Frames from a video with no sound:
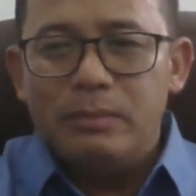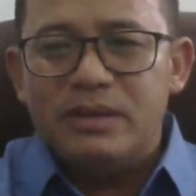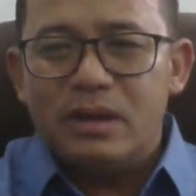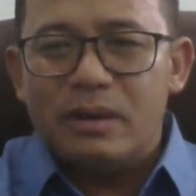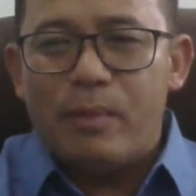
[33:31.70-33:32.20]

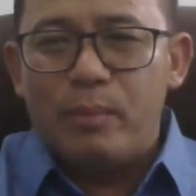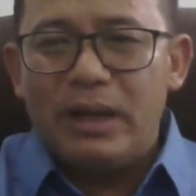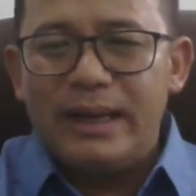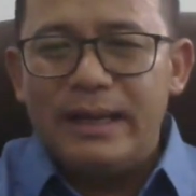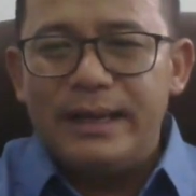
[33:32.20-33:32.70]
Mr.
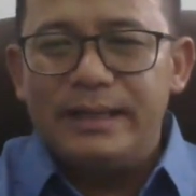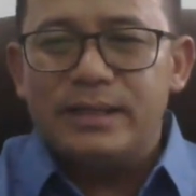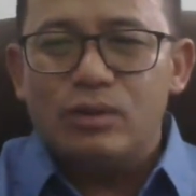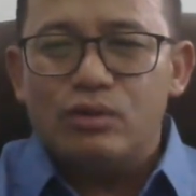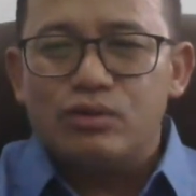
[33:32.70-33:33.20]
Pomilin
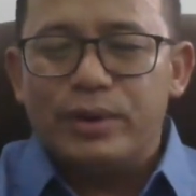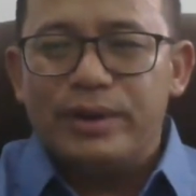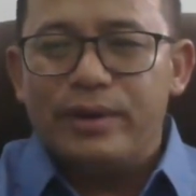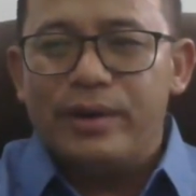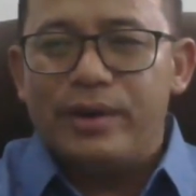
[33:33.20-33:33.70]
is also
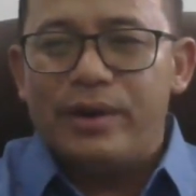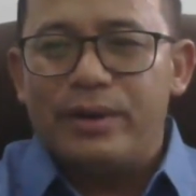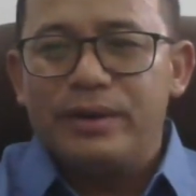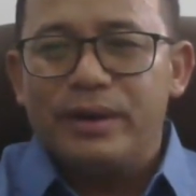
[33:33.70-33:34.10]
here.